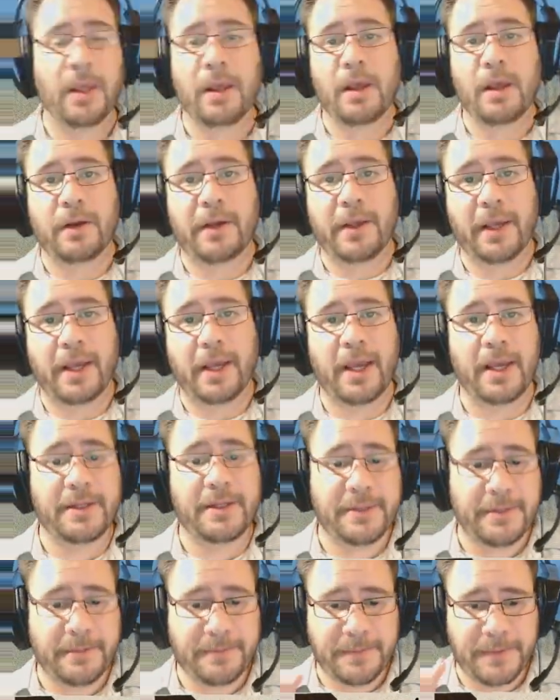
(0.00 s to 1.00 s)
Okay
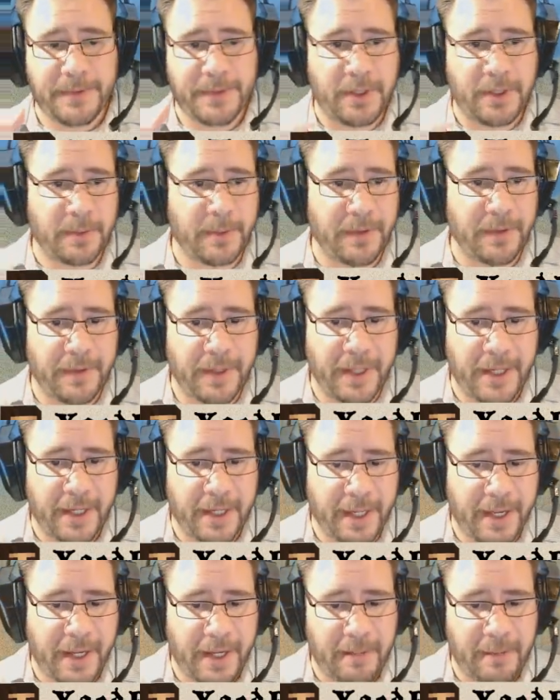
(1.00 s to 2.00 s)
guys, sorry about that.
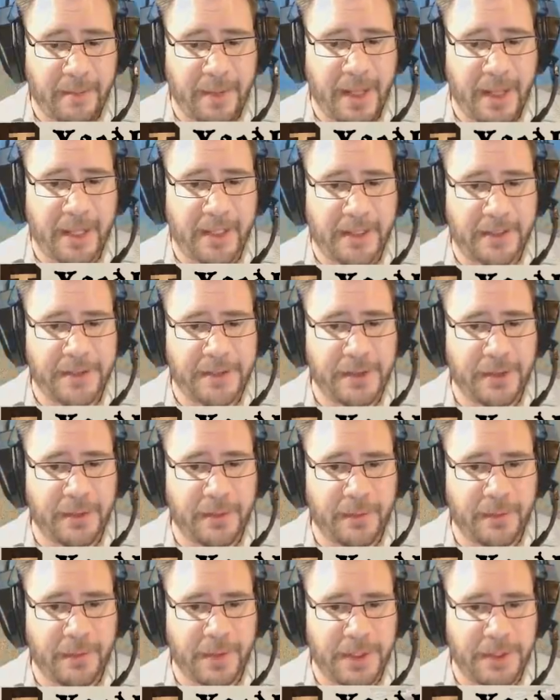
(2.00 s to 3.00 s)
I am back.
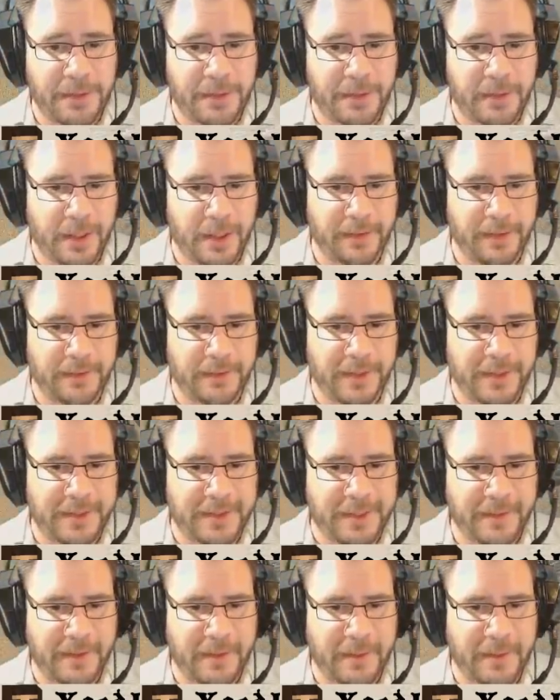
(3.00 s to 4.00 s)
So what you do... Oh,
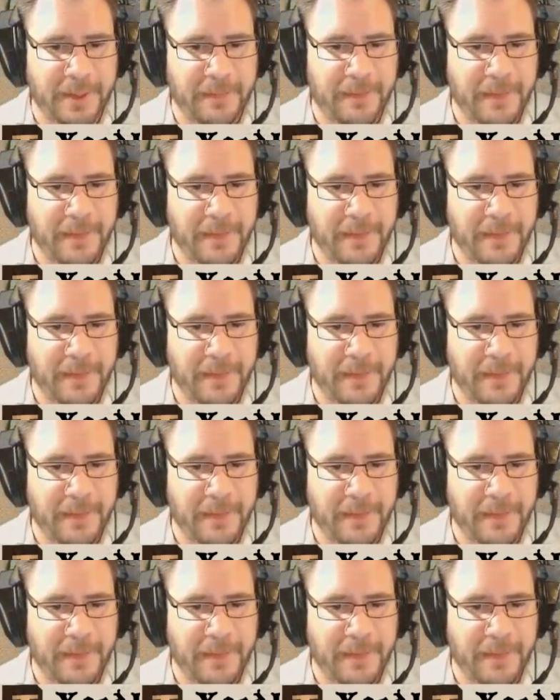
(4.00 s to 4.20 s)
that's not what I meant.